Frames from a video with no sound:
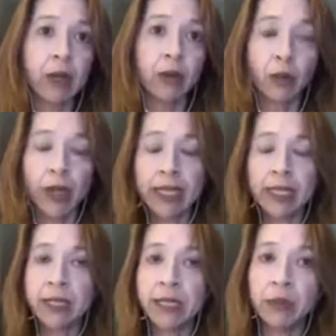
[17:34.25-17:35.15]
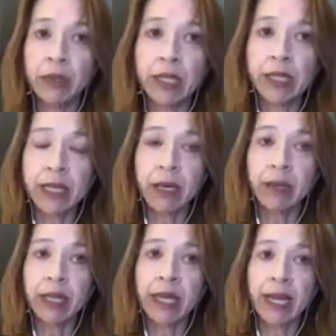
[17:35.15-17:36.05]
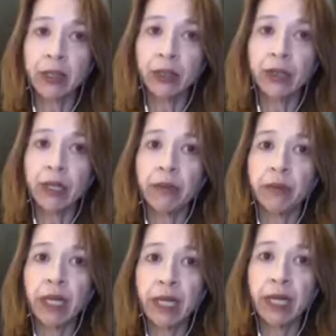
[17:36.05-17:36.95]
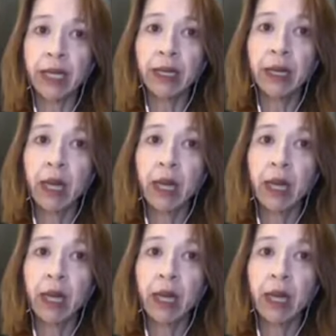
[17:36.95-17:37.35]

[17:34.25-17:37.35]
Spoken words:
We're waiting to see what they say about the actual summit meeting.